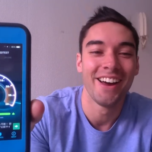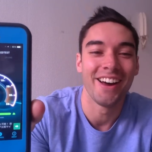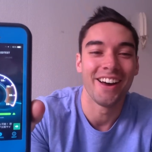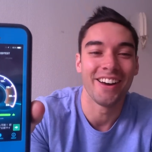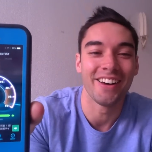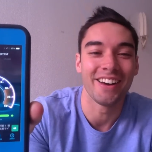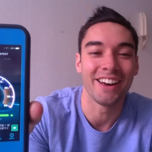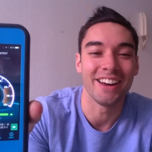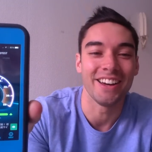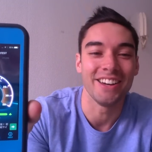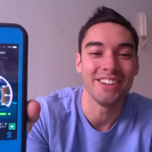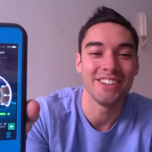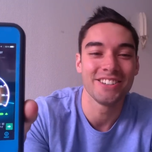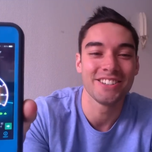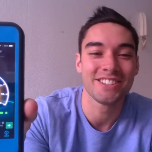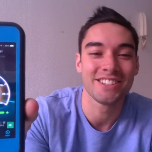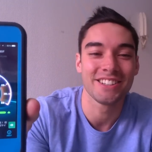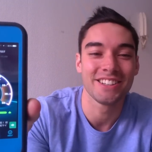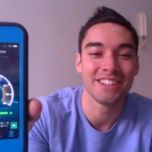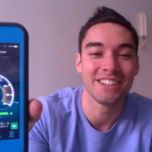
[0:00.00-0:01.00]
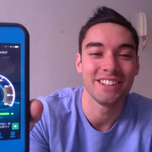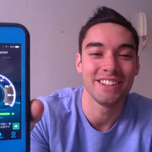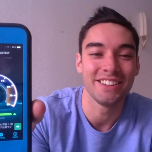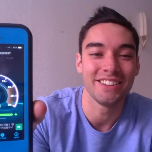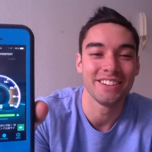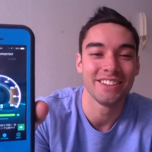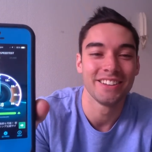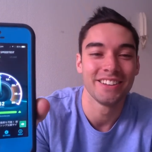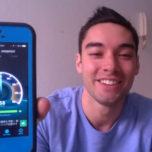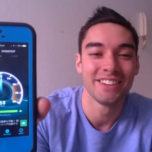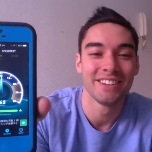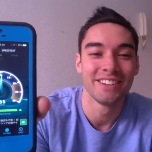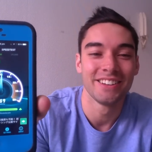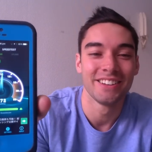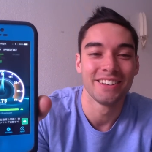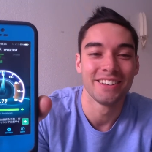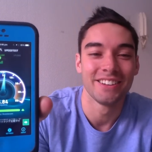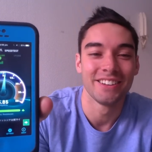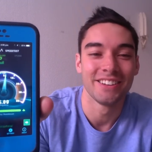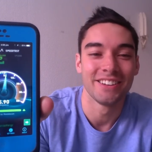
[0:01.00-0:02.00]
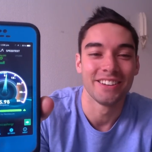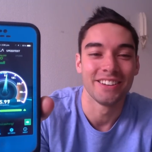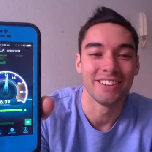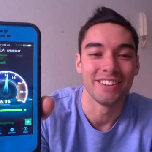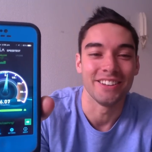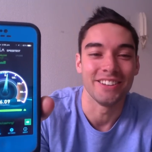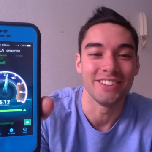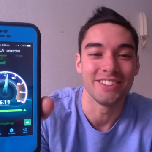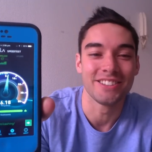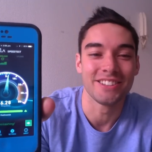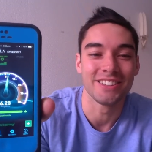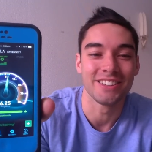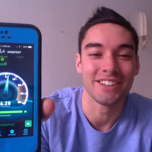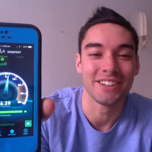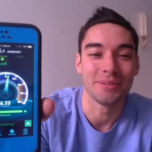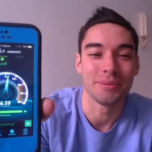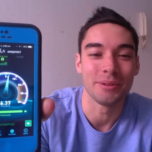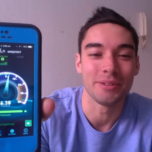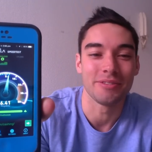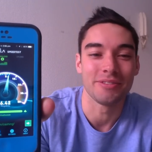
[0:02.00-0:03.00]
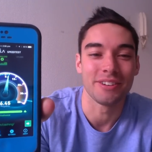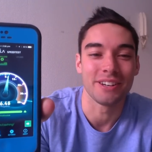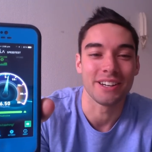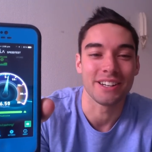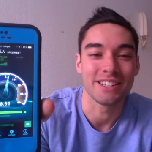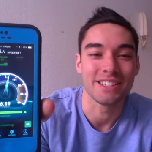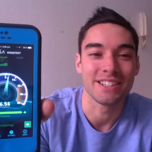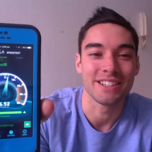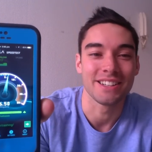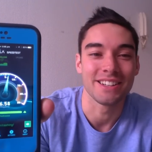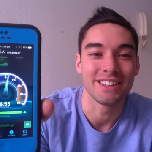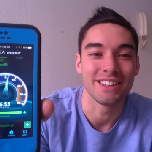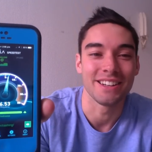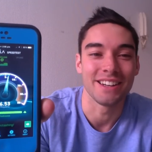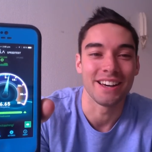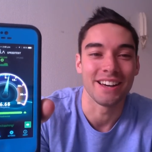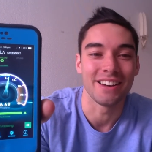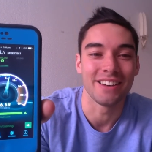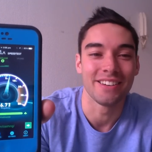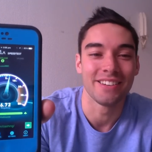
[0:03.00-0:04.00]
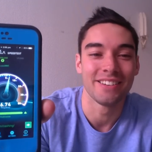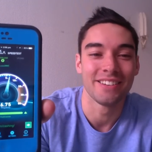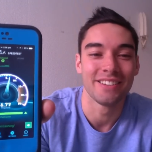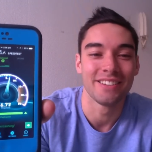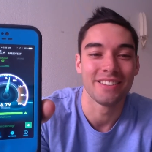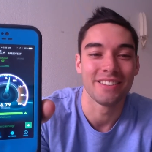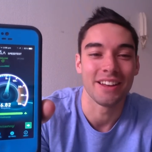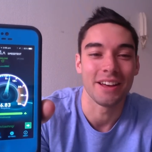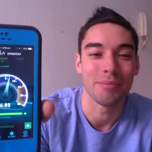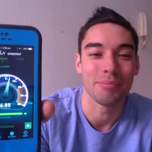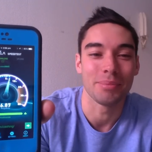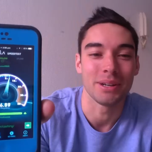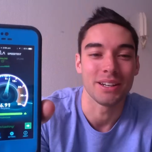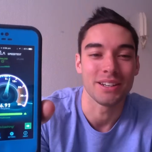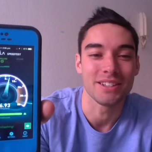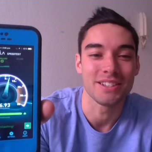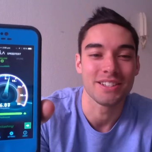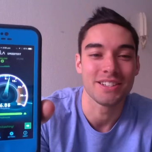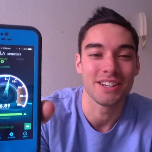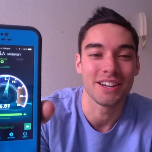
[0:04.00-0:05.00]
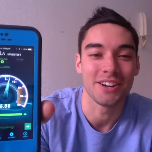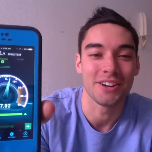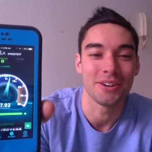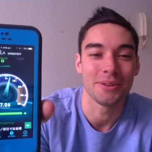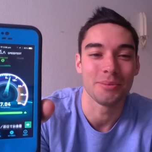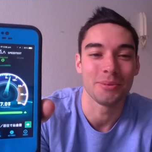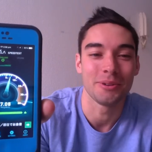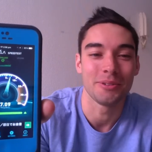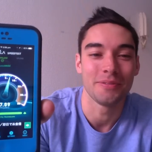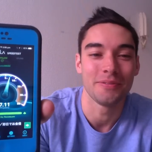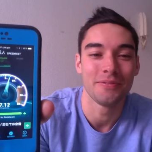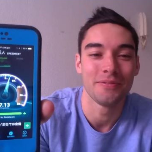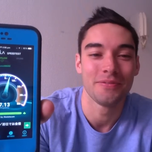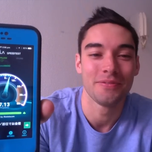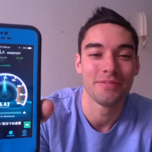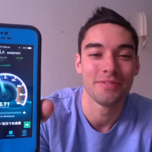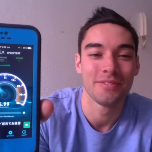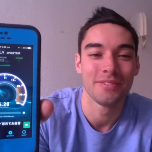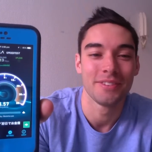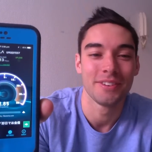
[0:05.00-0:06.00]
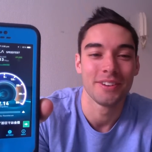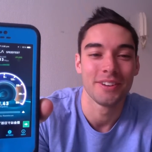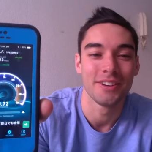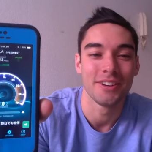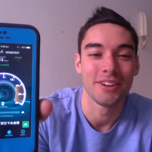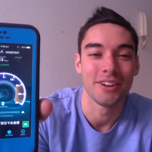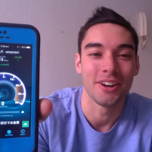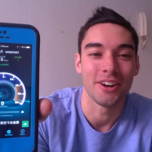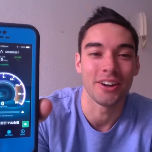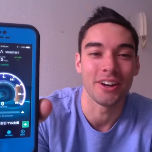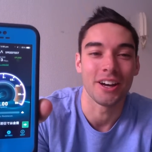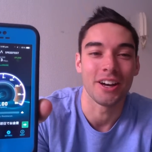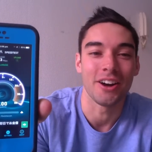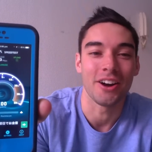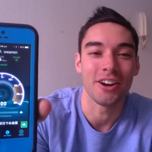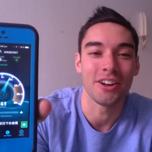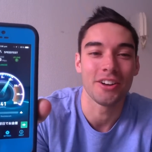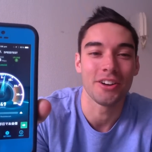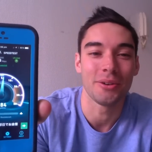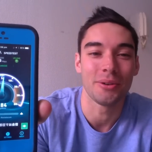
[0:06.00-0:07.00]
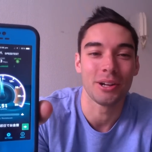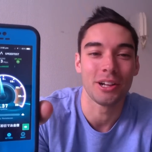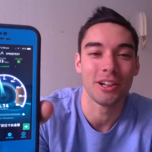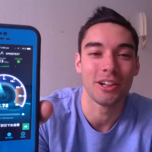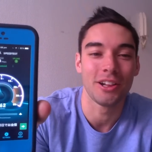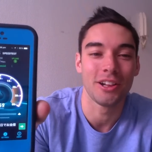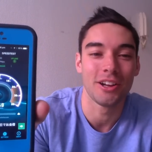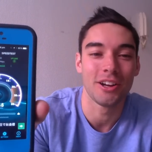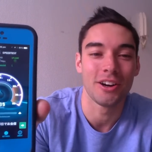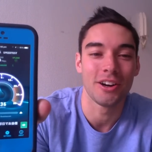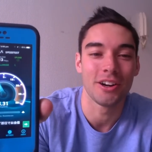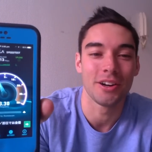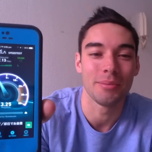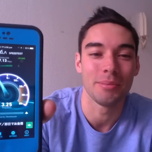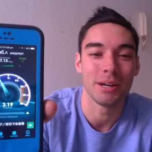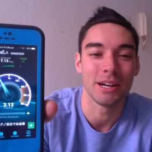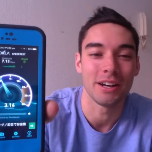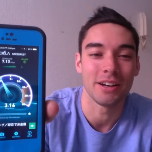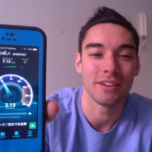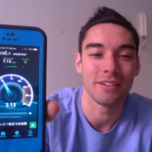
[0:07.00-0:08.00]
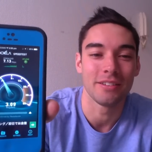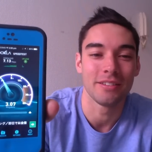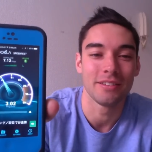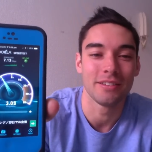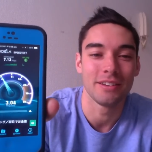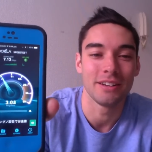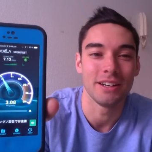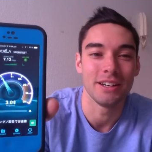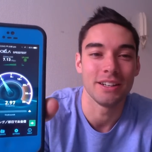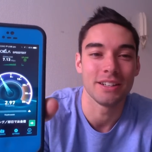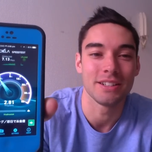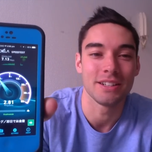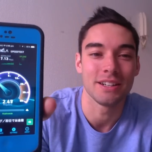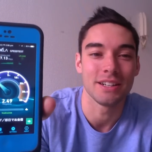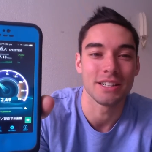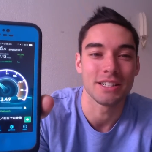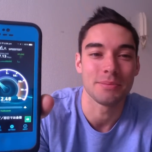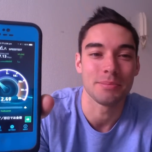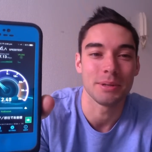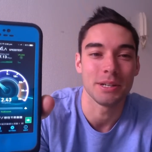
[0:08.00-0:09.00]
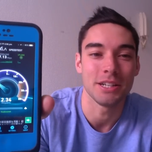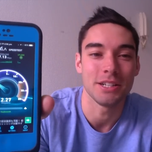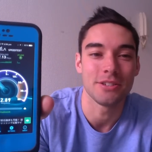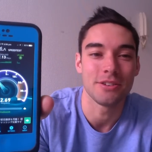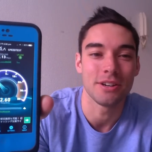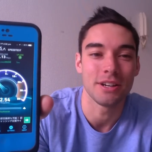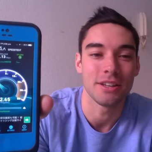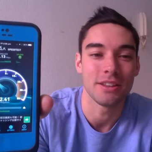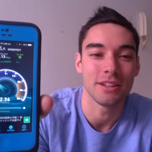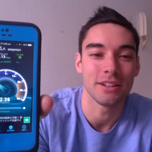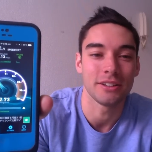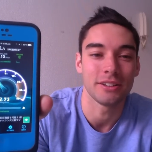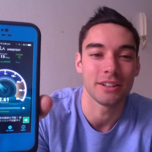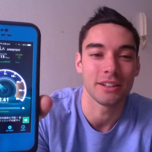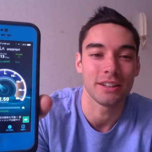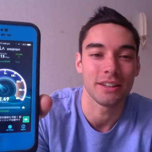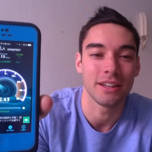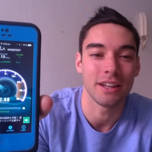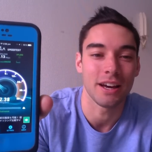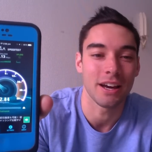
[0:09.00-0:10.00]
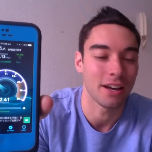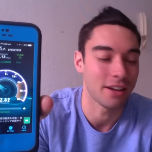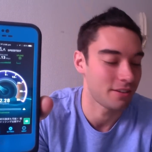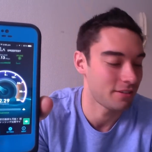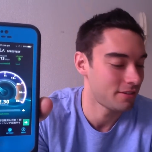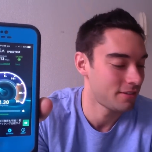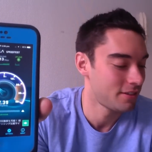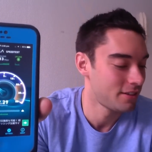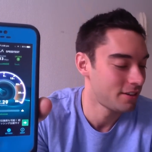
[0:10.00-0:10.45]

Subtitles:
Okay, usually I get a bit faster than that. That ping's terrible. Okay, I don't know a lot about internet speeds or anything like that.